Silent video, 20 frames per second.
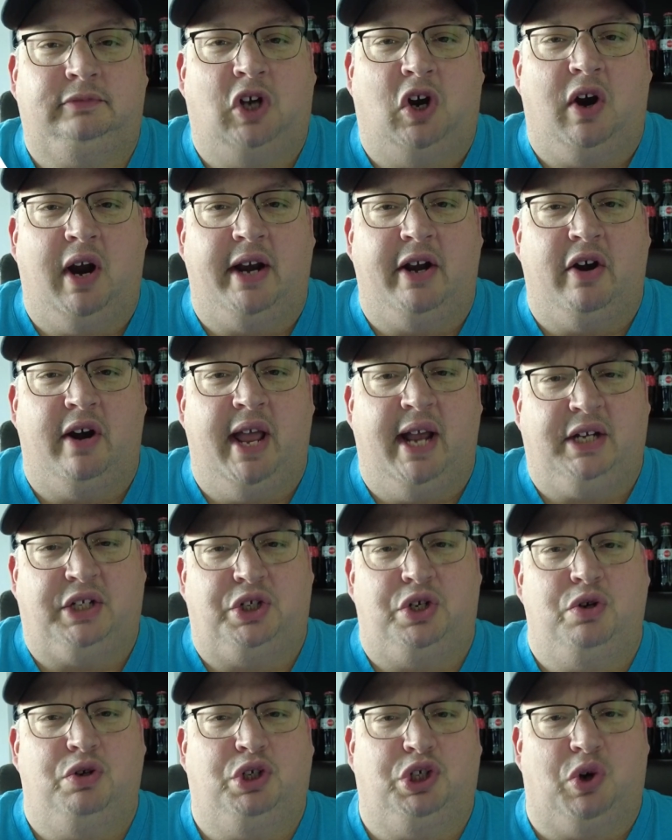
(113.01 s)
All right, our
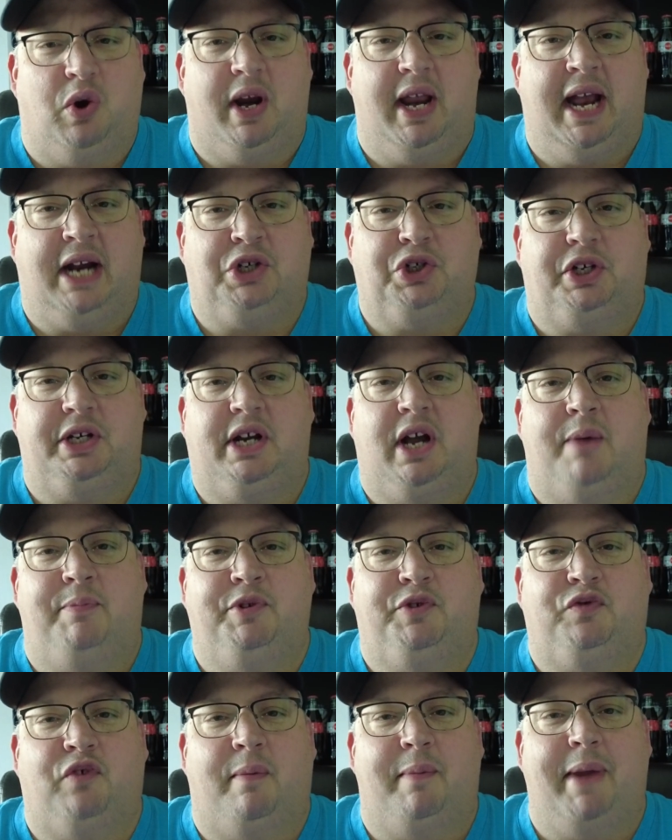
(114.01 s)
next news story actually
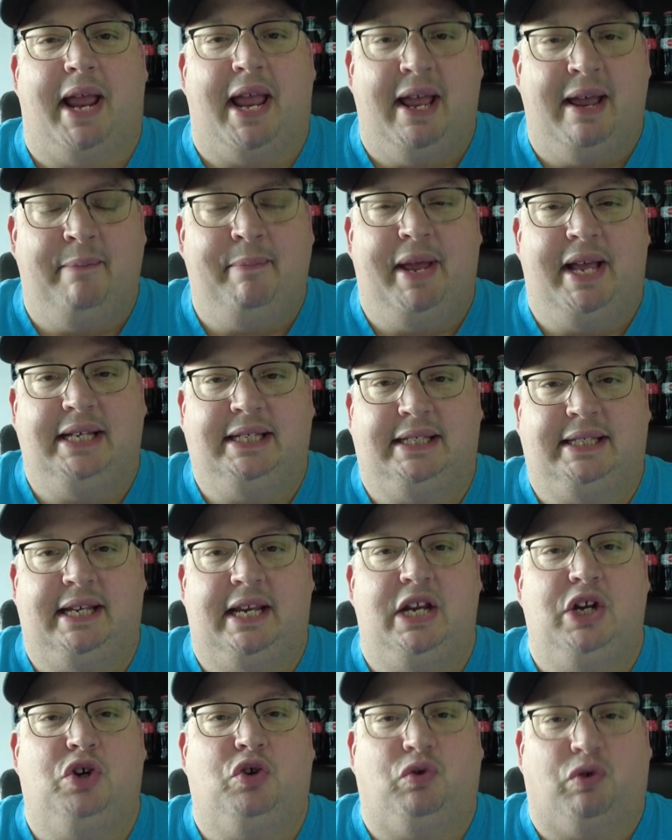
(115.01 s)
comes from
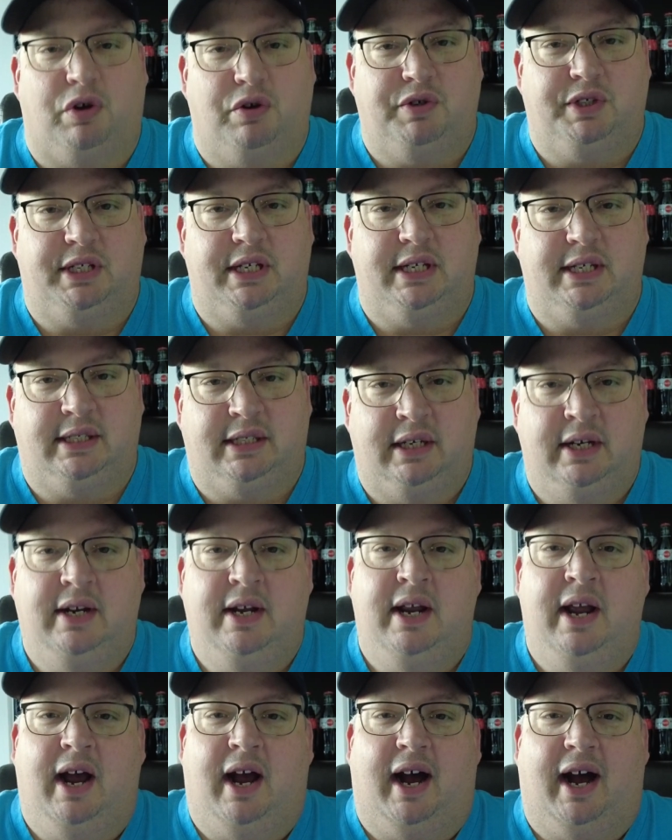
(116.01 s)
MSC Cruises.
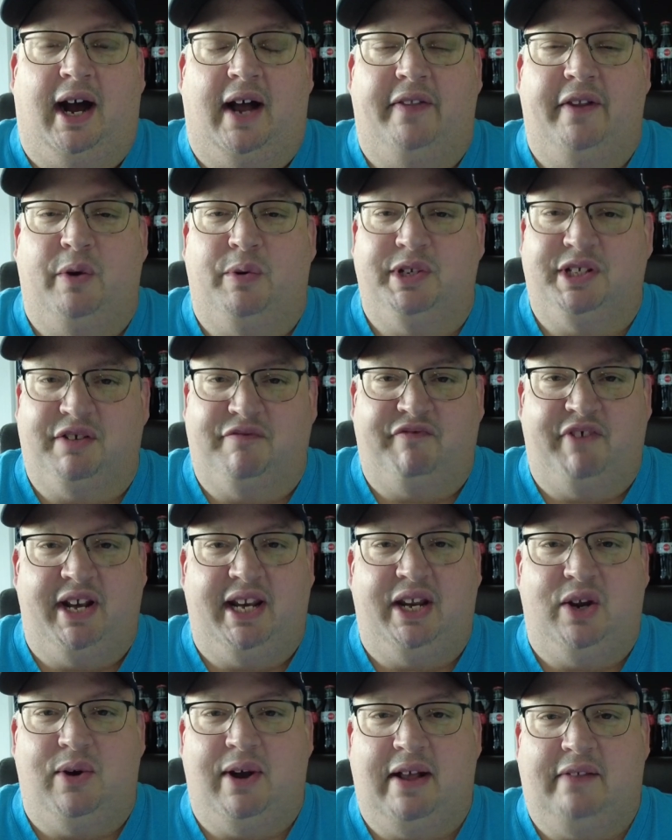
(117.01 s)
There was a
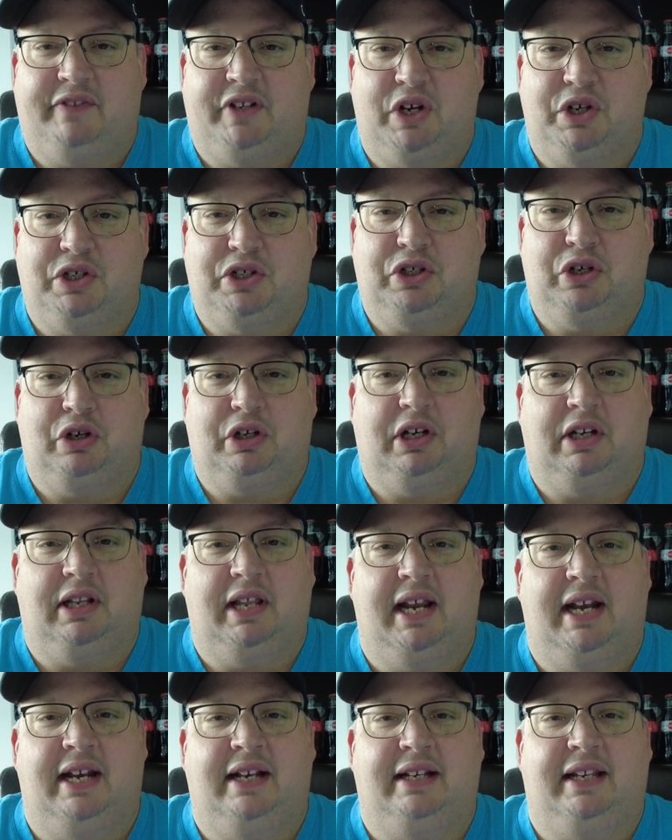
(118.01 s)
video out there
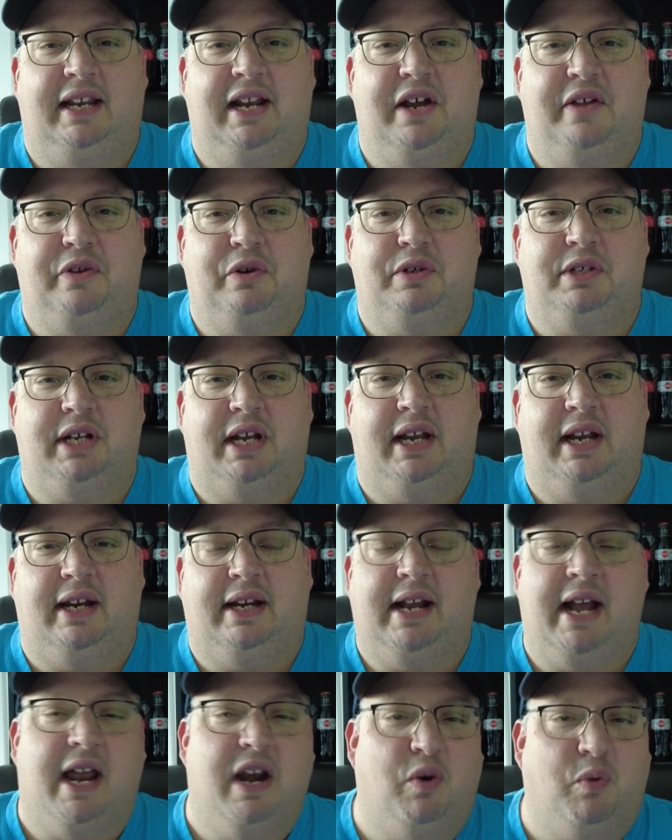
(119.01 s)
circulating the other day,
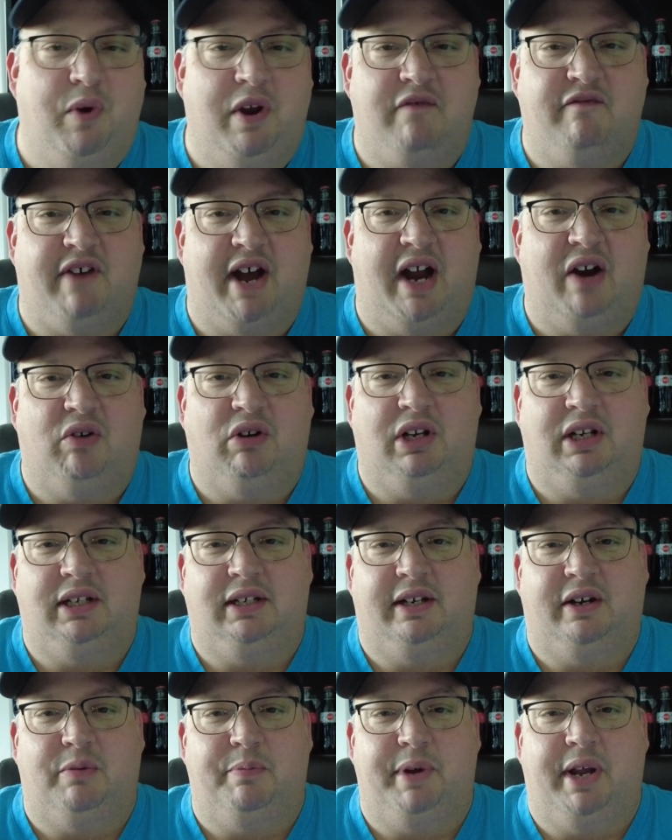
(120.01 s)
kind of went viral a
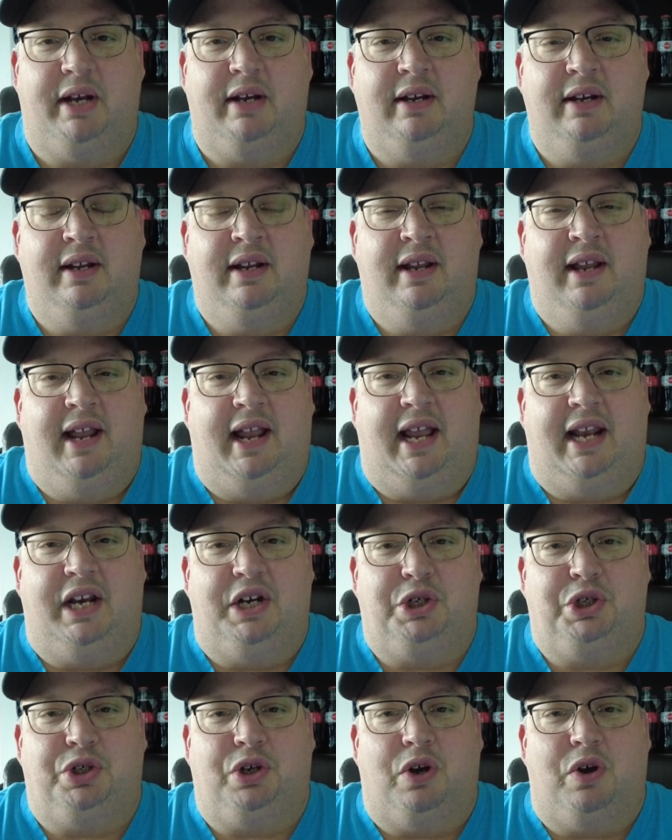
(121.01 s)
little bit, and
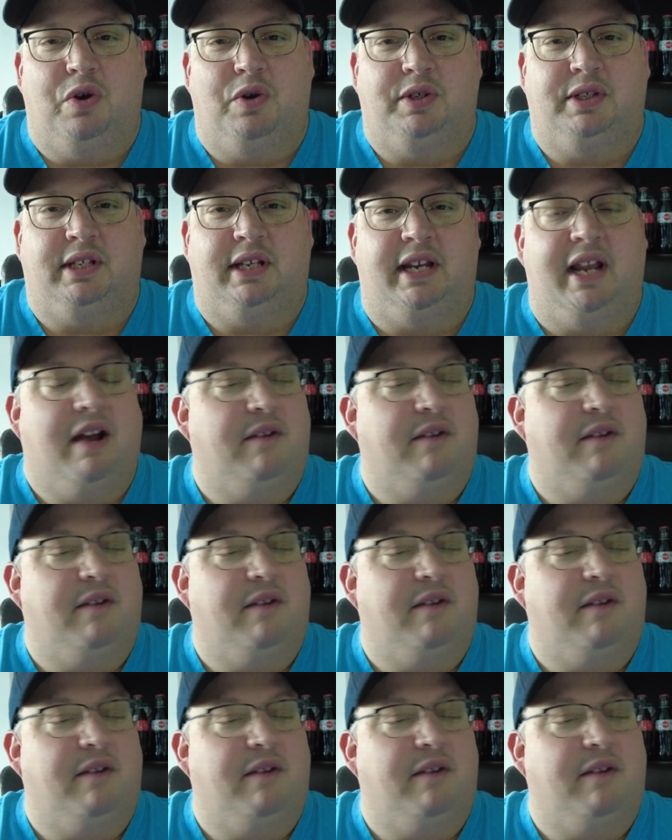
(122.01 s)
it shows the